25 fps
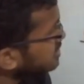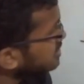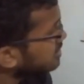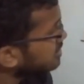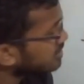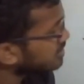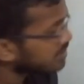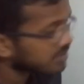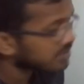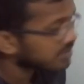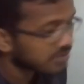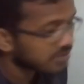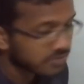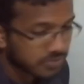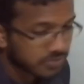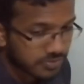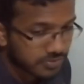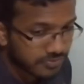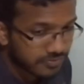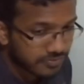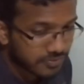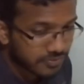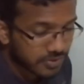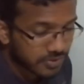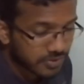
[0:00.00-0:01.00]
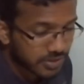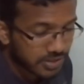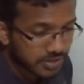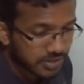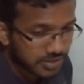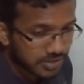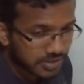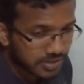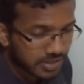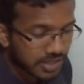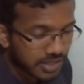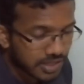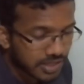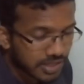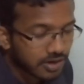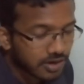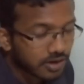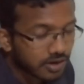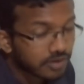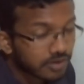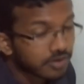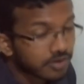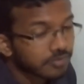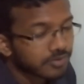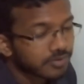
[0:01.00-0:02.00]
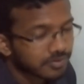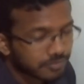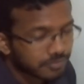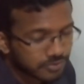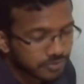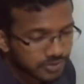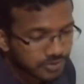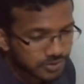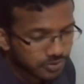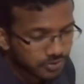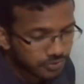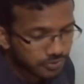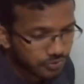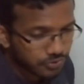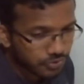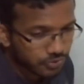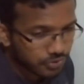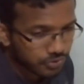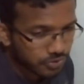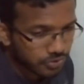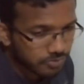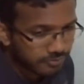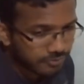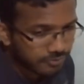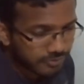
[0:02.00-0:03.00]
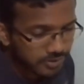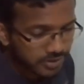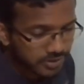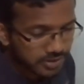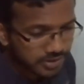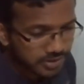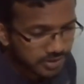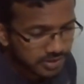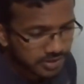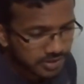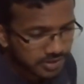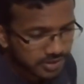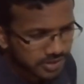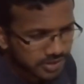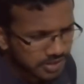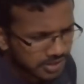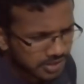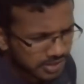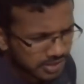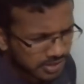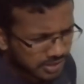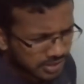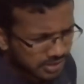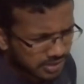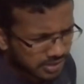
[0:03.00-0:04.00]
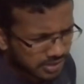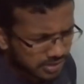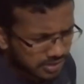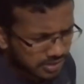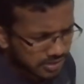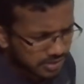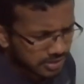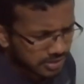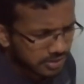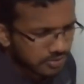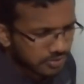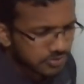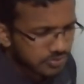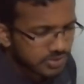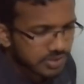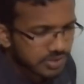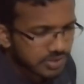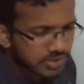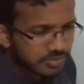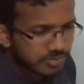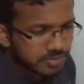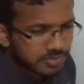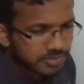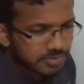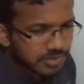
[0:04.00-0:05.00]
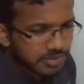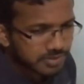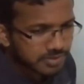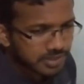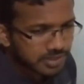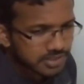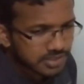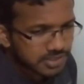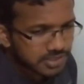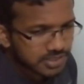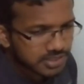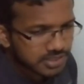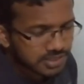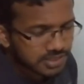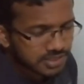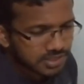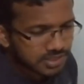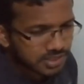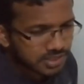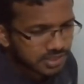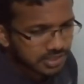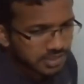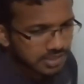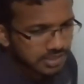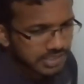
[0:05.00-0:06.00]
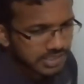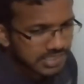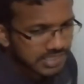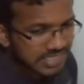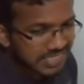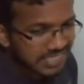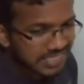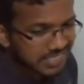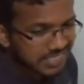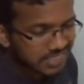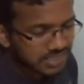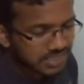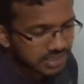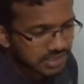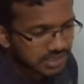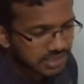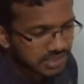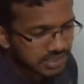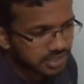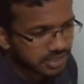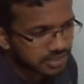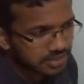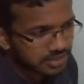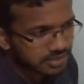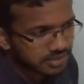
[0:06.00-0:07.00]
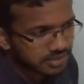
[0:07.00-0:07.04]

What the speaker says: In the new for the like now I'm going to put this on YouTube for the new syllabus people. This is intensity, right?